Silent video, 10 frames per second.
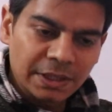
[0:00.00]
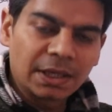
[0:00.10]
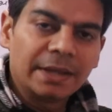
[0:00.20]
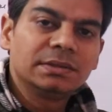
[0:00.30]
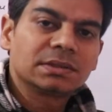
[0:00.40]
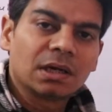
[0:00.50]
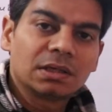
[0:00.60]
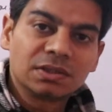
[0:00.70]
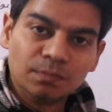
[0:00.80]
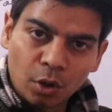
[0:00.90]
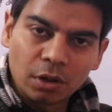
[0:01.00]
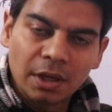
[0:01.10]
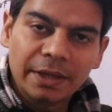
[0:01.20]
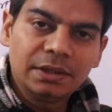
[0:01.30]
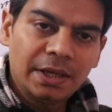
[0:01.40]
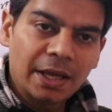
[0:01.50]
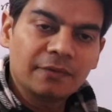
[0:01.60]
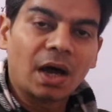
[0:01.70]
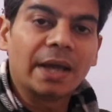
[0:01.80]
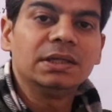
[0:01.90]
Cations are small and they
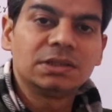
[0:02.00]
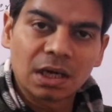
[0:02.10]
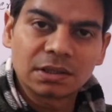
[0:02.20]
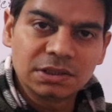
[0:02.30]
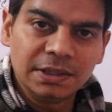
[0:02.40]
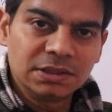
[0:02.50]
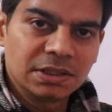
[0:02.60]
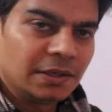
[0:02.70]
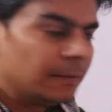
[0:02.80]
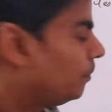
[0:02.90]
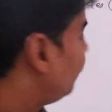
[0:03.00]
have high charge density.